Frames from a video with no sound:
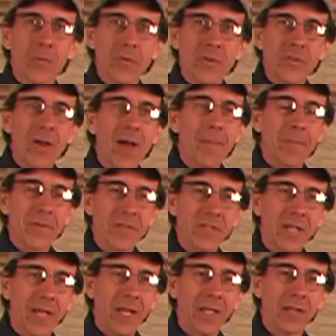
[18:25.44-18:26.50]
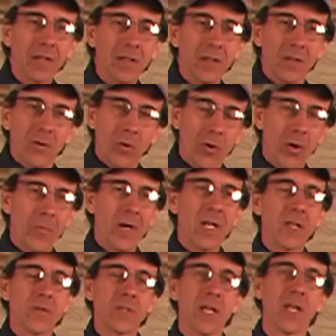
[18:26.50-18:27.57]
the top of the tank, already
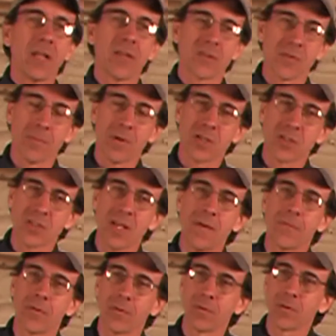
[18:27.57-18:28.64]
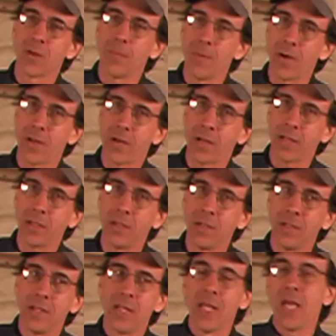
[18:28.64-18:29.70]
your tank is a much safer commodity.
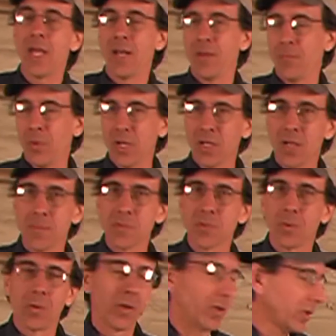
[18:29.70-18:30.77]
And when it comes to an oil